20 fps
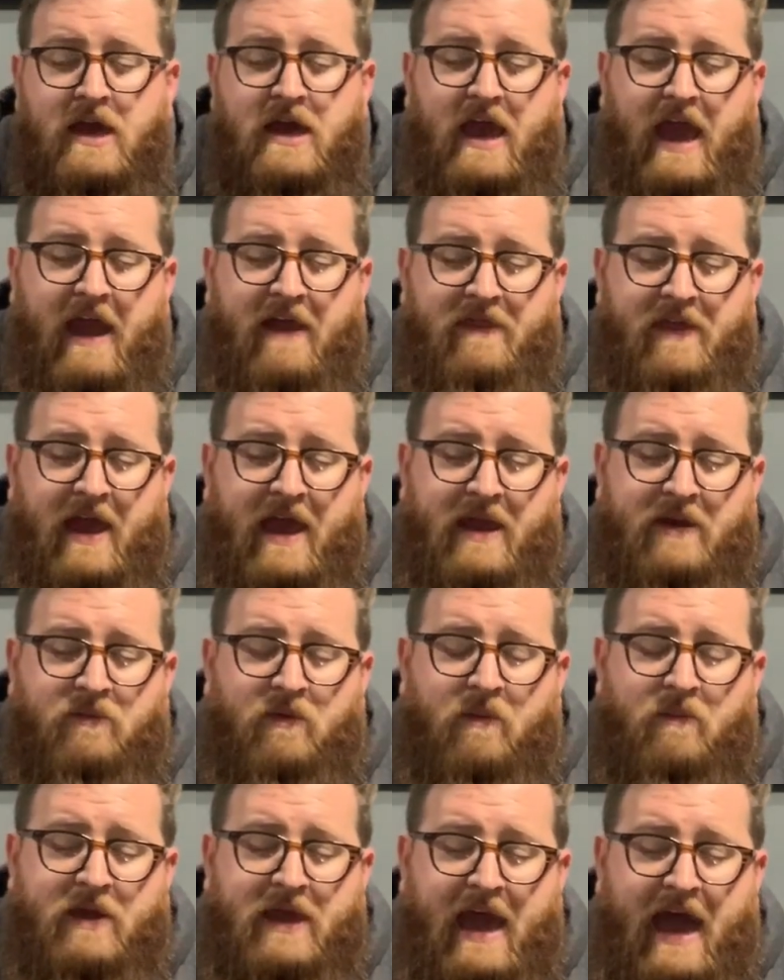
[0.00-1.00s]
And then when
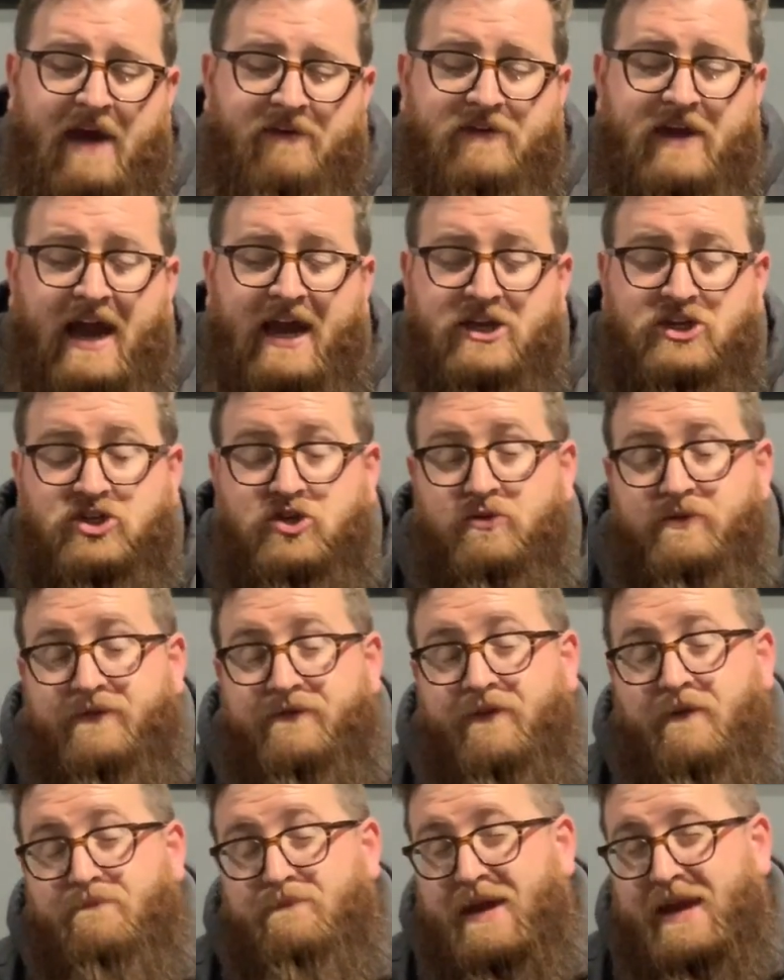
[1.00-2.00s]
we have guys shooting
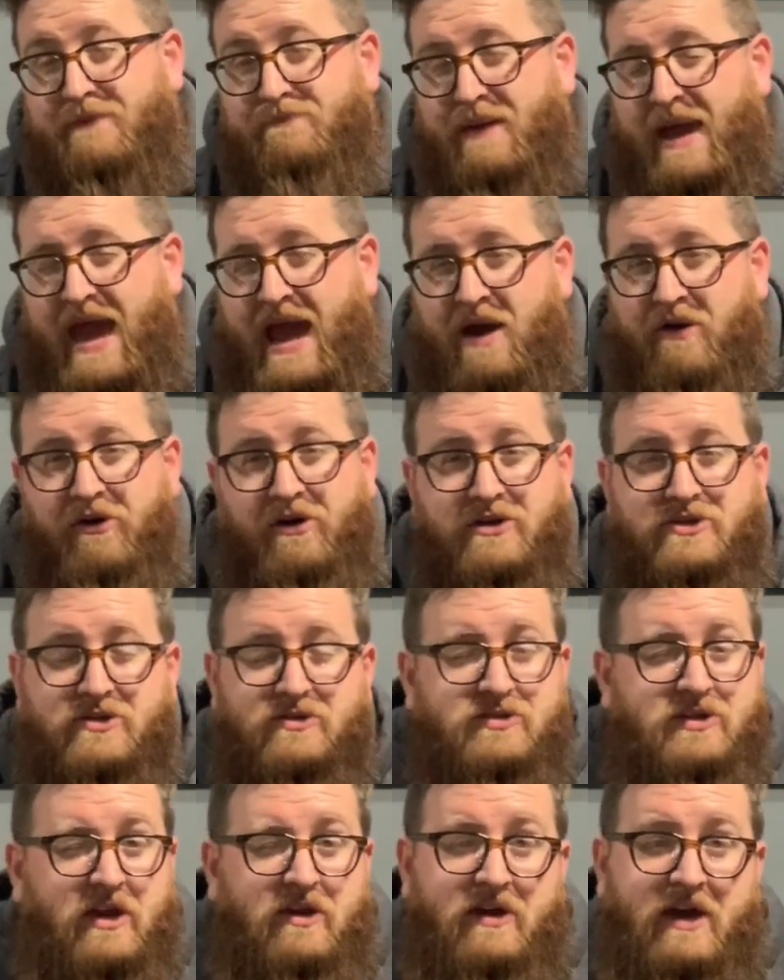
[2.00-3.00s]
for big power, so
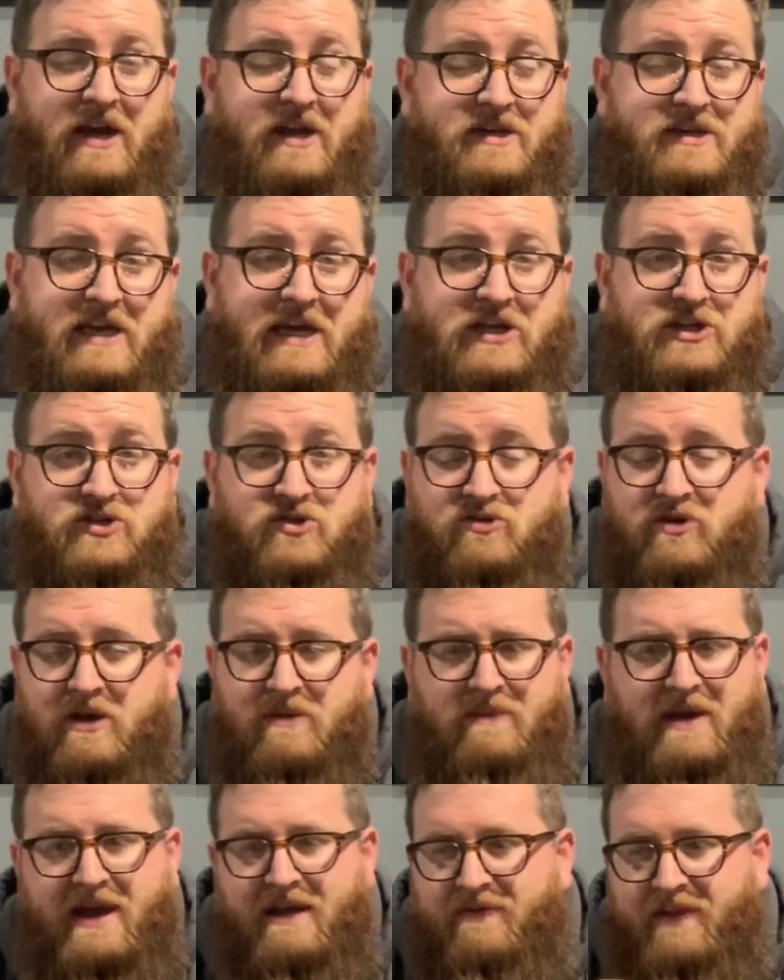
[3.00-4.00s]
say you got a Detroit
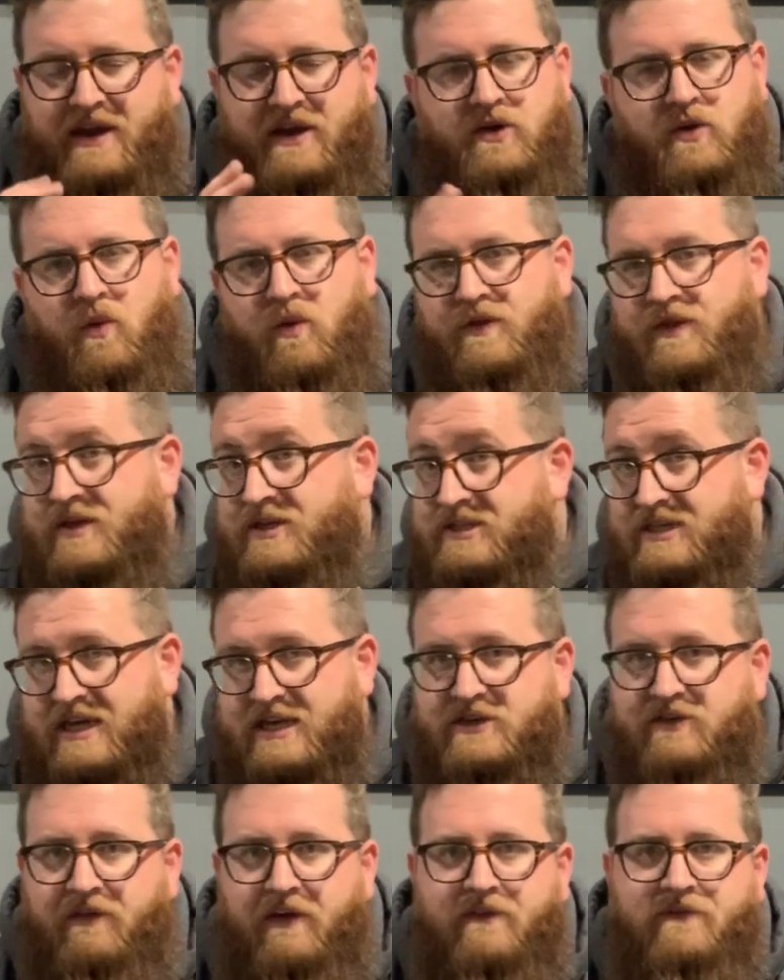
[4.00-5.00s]
making like north of
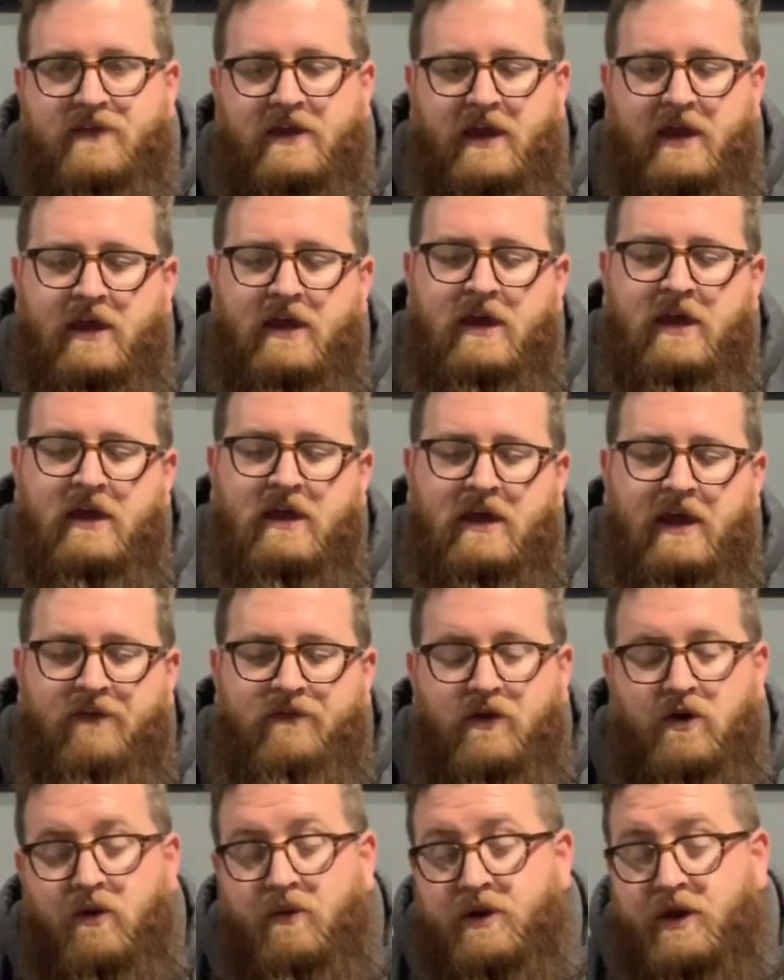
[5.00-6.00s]
650, if you
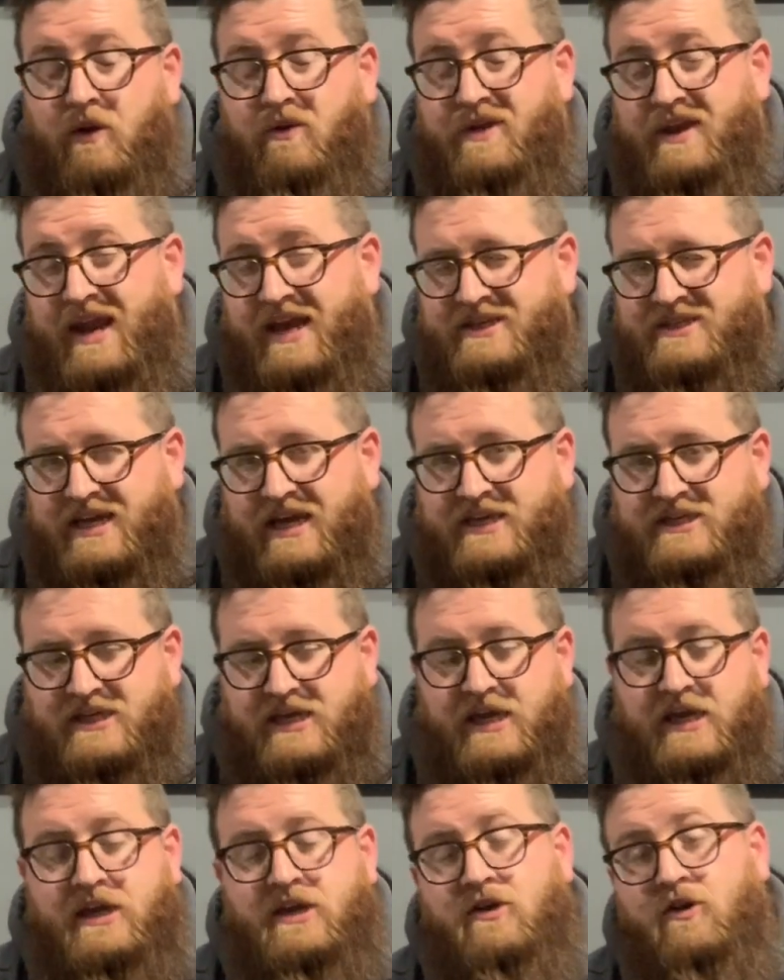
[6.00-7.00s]
don't want to go with an
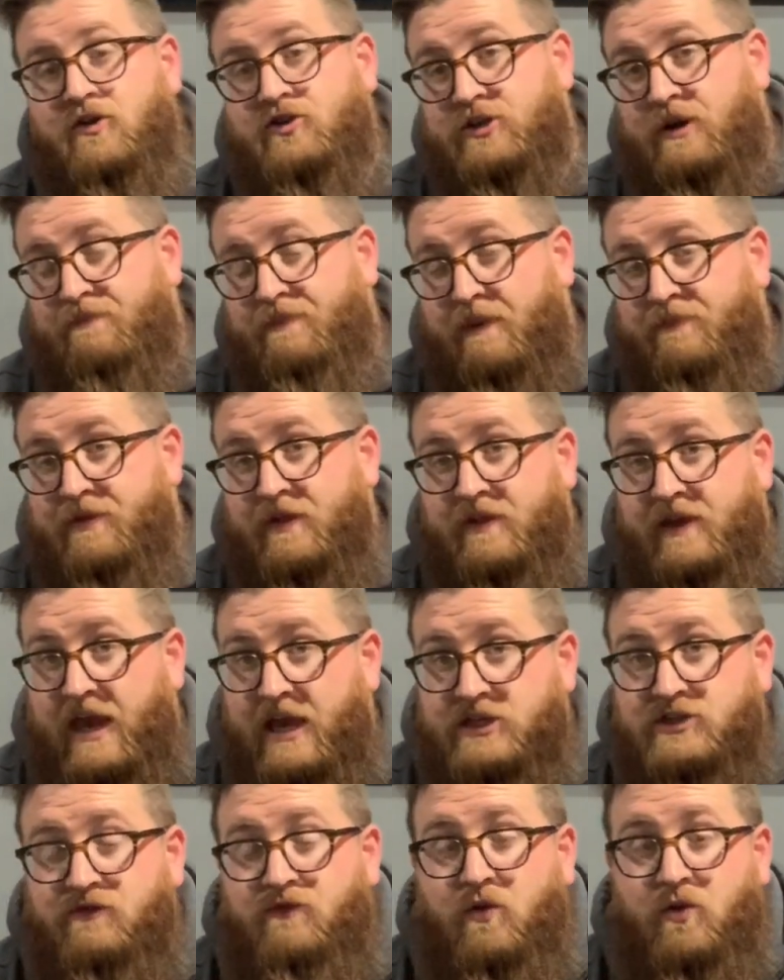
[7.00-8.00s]
SXE, you jump up to the
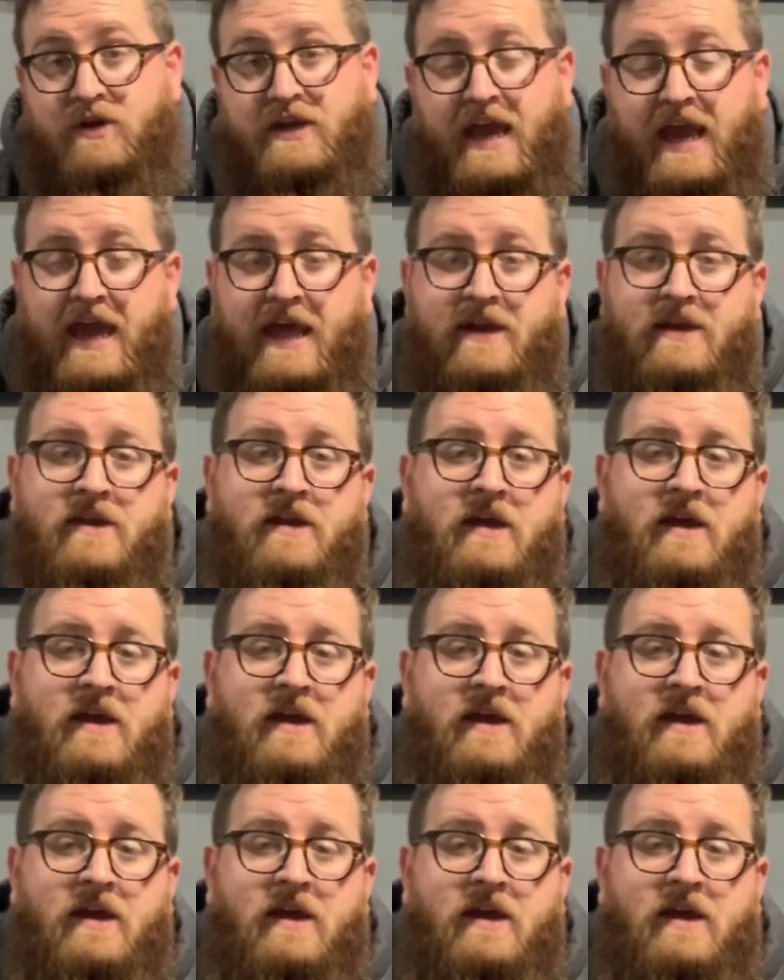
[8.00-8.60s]
S410.